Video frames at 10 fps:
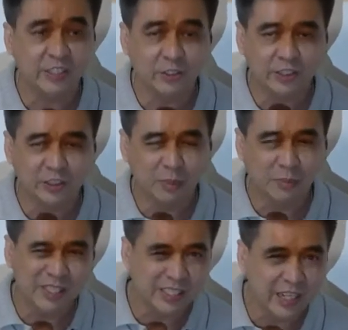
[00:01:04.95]
so I thought
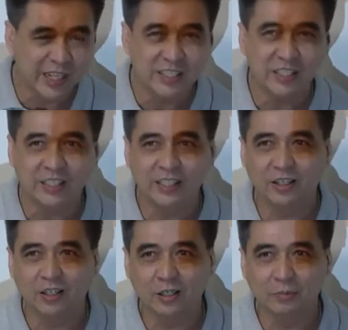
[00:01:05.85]
maybe he's lazy
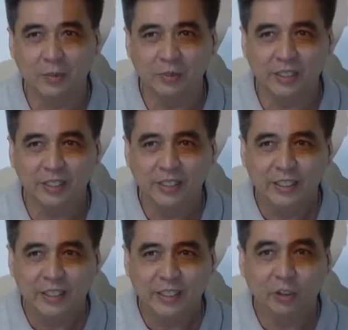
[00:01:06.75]
or maybe
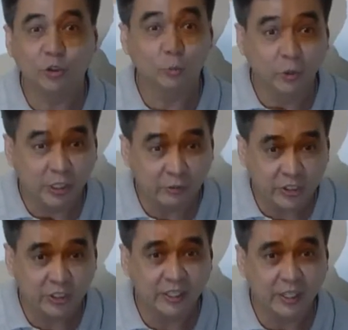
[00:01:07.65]
he got no
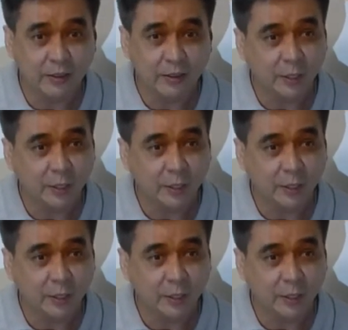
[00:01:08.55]
motivation or that.